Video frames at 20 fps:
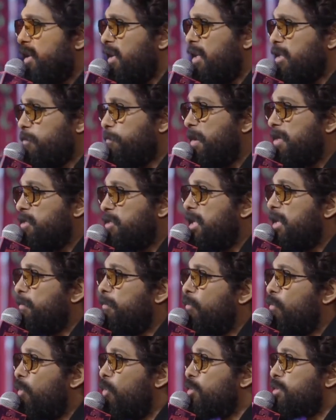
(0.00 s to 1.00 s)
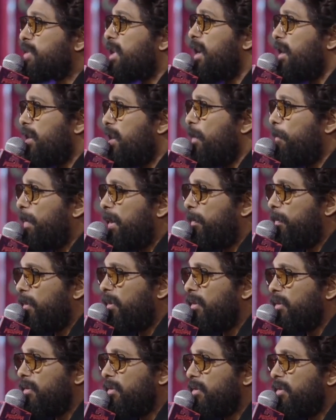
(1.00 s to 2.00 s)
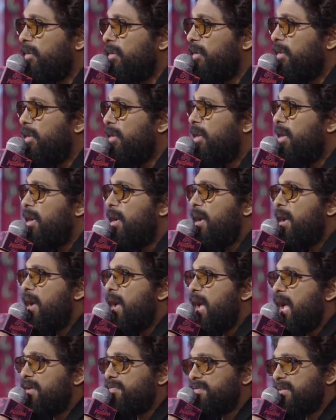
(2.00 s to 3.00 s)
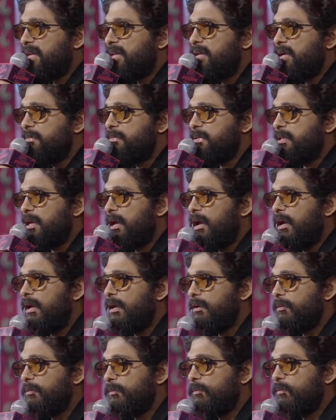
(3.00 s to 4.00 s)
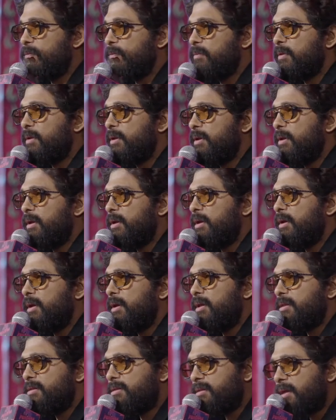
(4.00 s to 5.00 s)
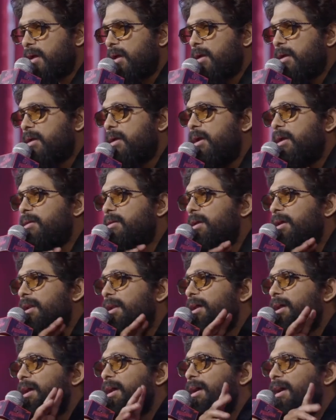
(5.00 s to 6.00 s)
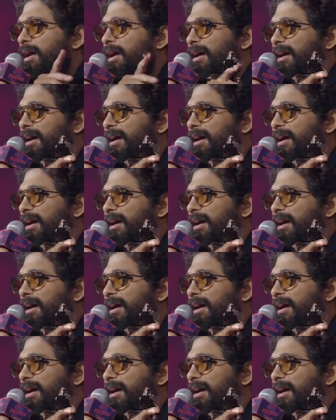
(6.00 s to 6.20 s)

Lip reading: especially most Kerala people, I've seen them saying, Taggedele.